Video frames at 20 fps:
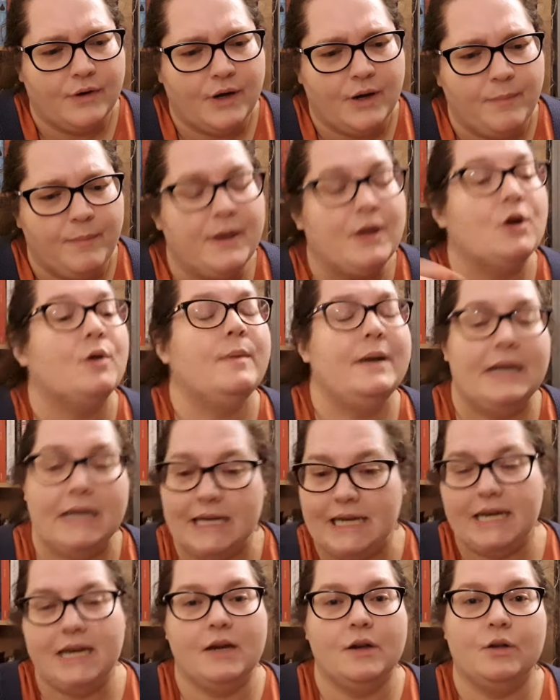it becoming
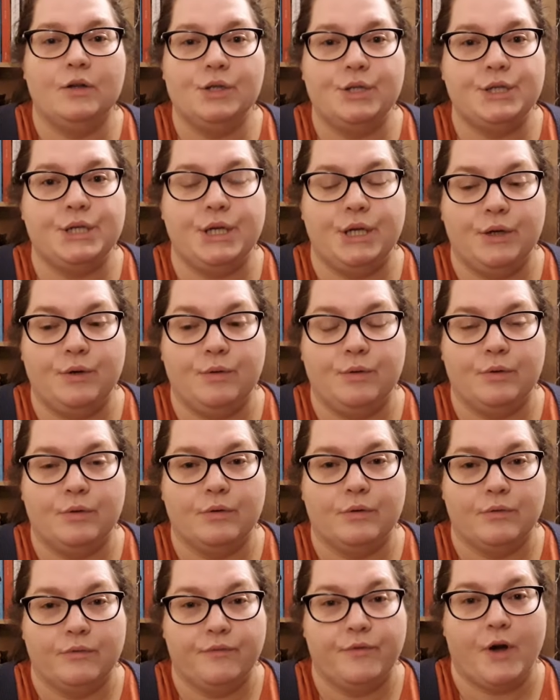legal to
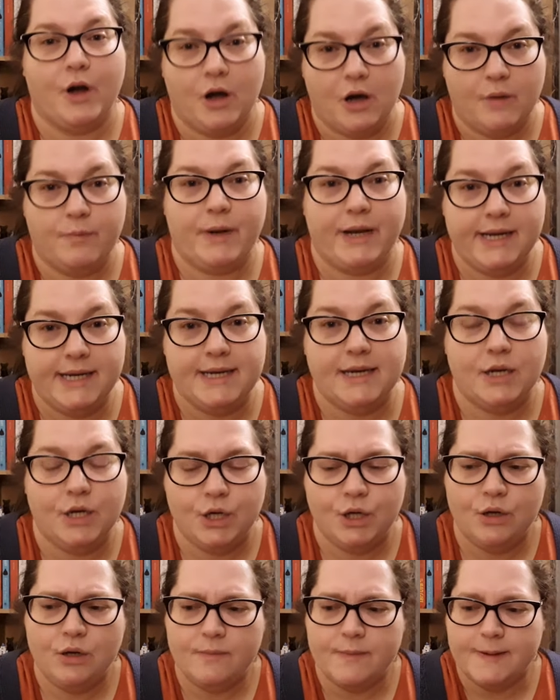farm and eat
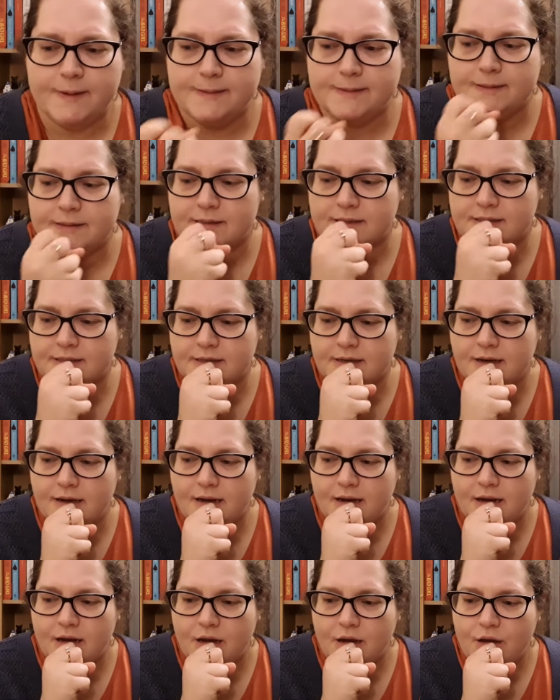humans,
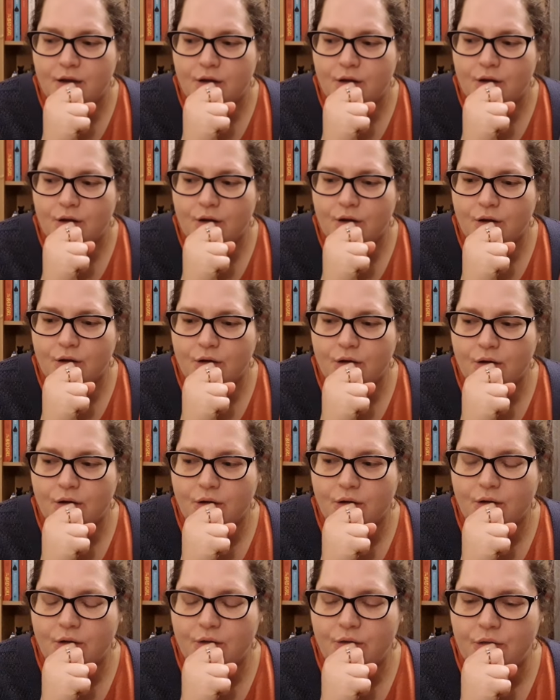
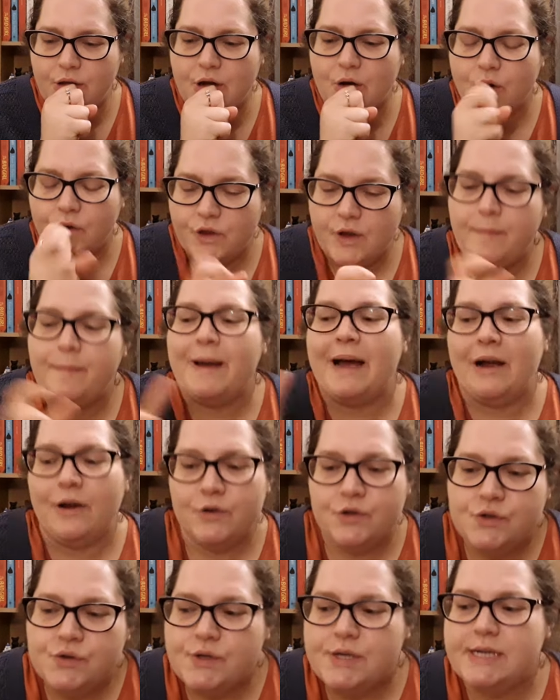the other
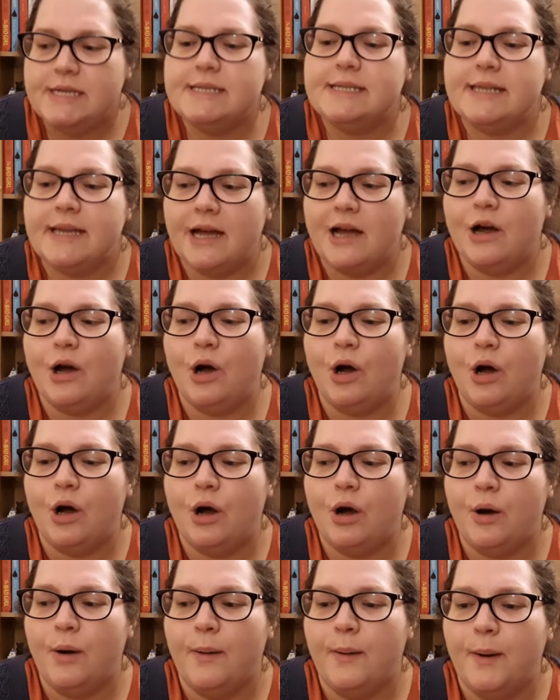boundaries that
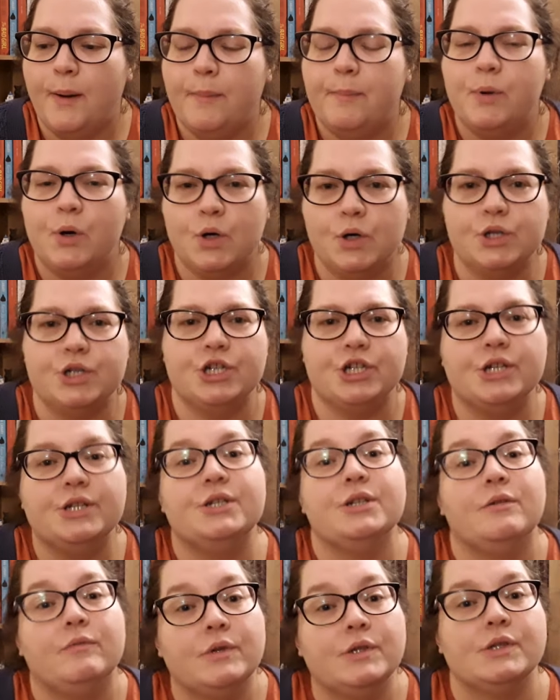are pushed
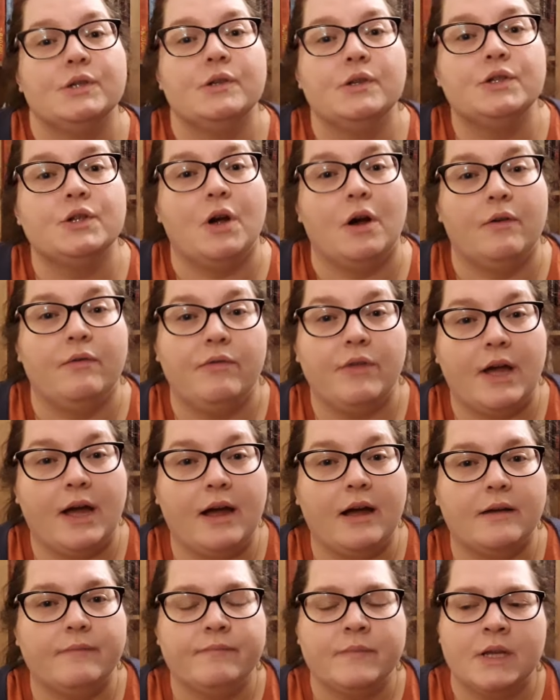as a result of
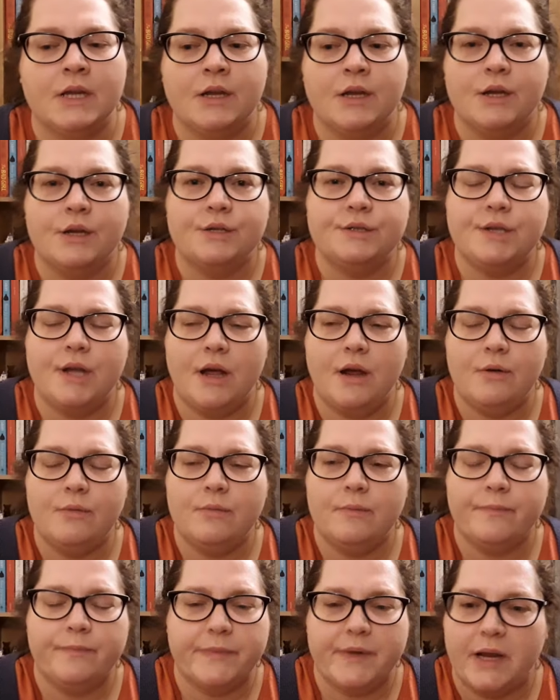that. So,
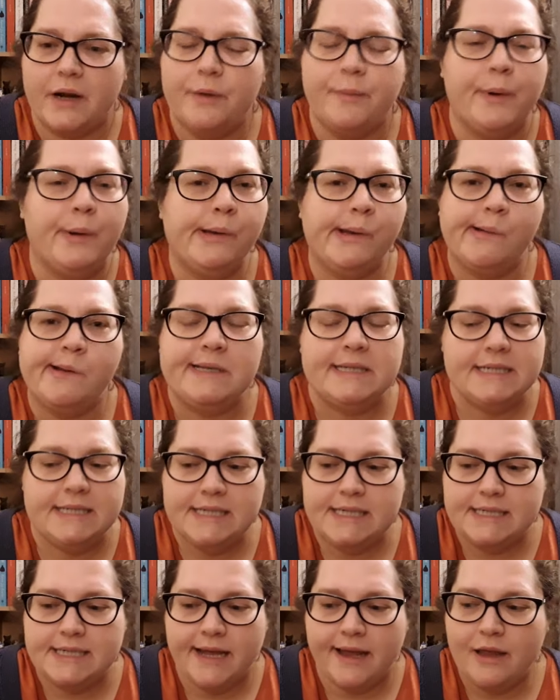and I won't go into
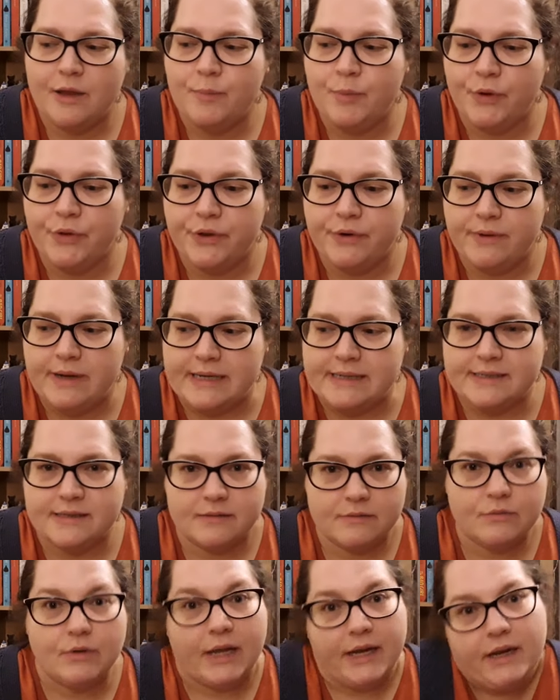detail, but there
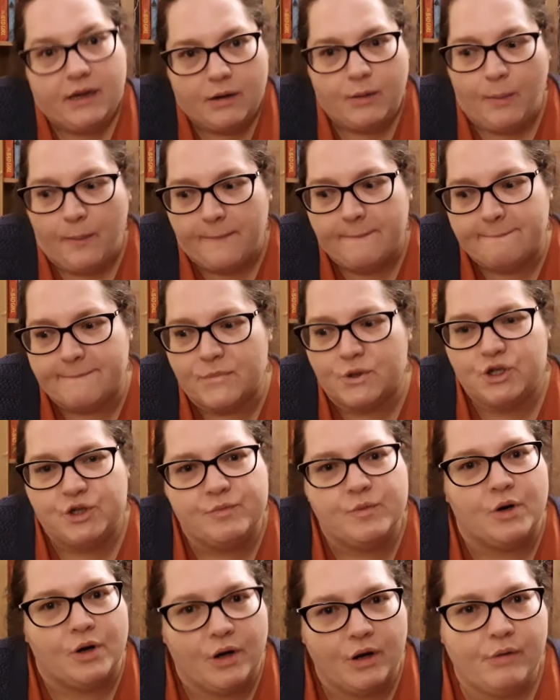is like much
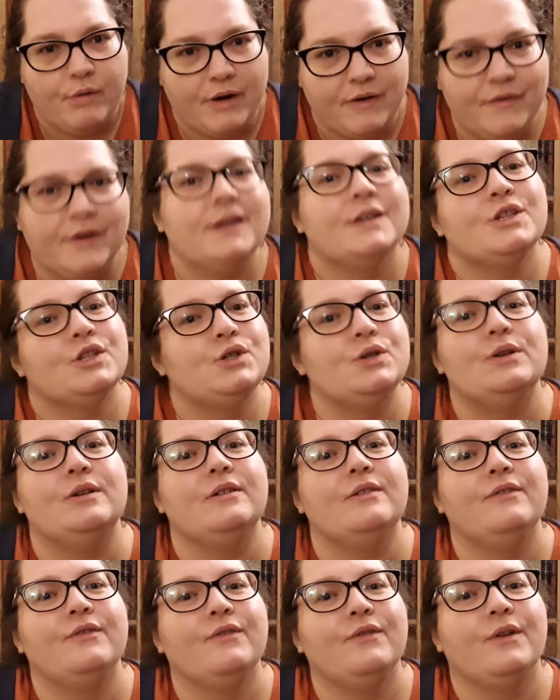more horrific
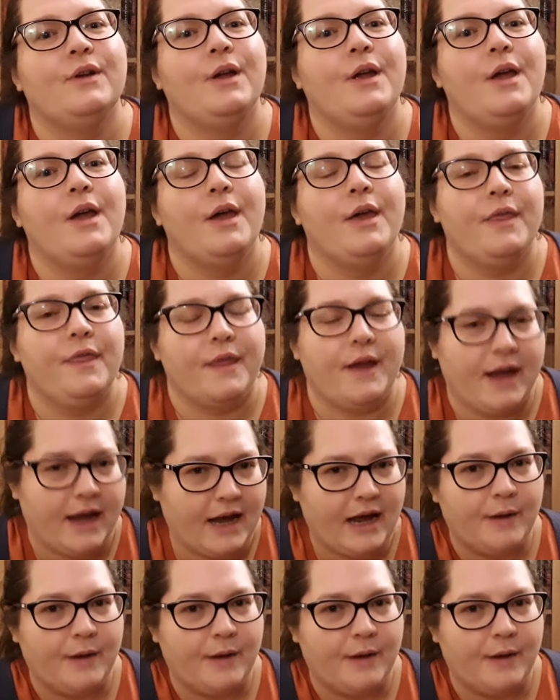stuff that